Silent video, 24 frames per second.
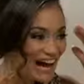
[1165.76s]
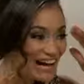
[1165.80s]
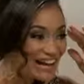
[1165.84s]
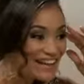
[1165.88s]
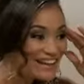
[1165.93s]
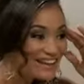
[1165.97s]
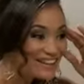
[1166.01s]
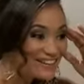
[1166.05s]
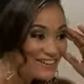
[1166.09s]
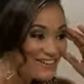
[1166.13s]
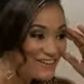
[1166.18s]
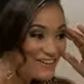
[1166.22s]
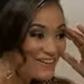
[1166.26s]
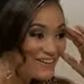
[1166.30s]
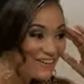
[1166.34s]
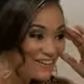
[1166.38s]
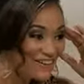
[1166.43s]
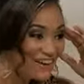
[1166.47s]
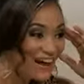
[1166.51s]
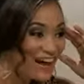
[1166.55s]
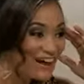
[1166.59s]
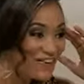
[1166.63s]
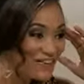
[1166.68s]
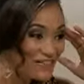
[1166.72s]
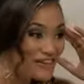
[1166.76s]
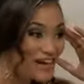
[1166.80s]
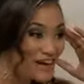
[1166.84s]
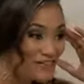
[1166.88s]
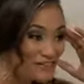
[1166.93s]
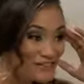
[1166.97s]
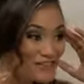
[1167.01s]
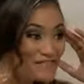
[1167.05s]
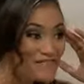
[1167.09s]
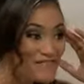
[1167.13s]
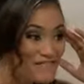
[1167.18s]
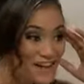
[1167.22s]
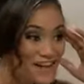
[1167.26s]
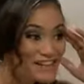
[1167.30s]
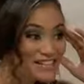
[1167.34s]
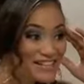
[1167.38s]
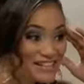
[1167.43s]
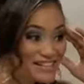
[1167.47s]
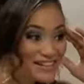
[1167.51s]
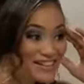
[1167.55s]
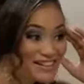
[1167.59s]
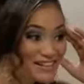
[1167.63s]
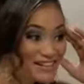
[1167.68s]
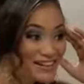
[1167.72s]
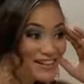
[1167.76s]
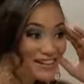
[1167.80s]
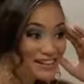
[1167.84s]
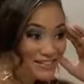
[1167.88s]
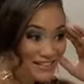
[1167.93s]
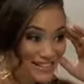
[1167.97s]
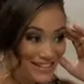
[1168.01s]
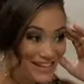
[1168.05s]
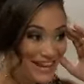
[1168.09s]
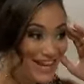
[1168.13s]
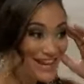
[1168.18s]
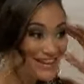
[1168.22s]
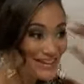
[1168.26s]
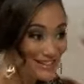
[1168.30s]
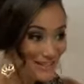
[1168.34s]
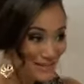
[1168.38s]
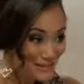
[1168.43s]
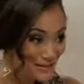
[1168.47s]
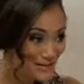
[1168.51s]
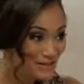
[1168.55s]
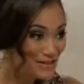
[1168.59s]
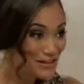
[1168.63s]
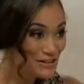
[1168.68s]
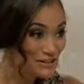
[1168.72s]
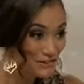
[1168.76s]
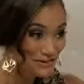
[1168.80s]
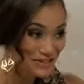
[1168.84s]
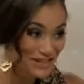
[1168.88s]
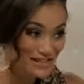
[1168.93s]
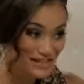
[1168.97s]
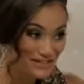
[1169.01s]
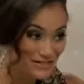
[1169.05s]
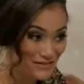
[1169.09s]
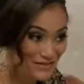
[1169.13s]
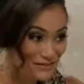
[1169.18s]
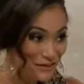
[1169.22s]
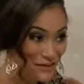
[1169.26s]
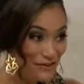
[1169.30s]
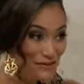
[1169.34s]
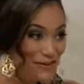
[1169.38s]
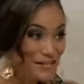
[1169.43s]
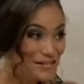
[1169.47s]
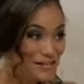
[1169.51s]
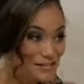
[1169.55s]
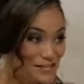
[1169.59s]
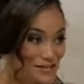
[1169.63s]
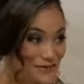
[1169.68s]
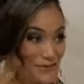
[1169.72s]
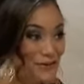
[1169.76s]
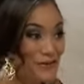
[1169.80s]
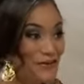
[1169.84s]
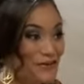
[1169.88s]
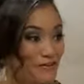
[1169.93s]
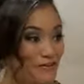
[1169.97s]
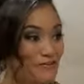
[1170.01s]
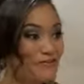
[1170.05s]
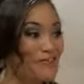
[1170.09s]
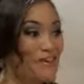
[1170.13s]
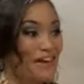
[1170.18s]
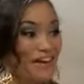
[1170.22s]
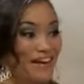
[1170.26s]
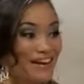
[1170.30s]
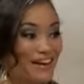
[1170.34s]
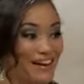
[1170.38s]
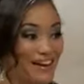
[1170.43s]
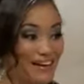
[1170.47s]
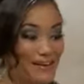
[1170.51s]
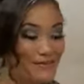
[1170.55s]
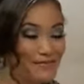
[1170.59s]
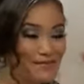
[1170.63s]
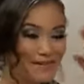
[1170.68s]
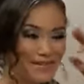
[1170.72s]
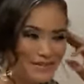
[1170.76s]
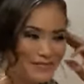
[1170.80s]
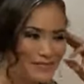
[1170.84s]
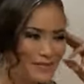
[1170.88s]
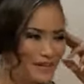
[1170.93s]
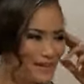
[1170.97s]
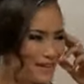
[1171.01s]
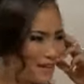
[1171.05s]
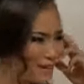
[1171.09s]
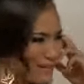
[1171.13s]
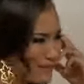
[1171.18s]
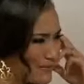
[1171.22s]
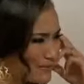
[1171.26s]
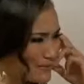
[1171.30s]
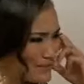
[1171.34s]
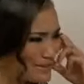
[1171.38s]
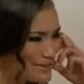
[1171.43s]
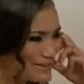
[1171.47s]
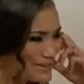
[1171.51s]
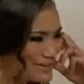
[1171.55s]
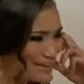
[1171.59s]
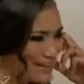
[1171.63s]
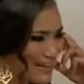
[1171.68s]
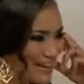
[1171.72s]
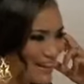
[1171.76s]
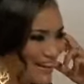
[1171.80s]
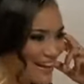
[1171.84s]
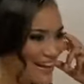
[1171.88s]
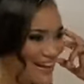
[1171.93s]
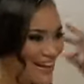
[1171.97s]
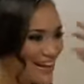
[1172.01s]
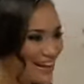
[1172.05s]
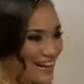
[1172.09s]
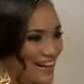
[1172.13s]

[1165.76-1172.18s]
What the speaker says: I know, I would imagine a dad, and especially your dad's a very strong figure, he must have been like, what's she doing?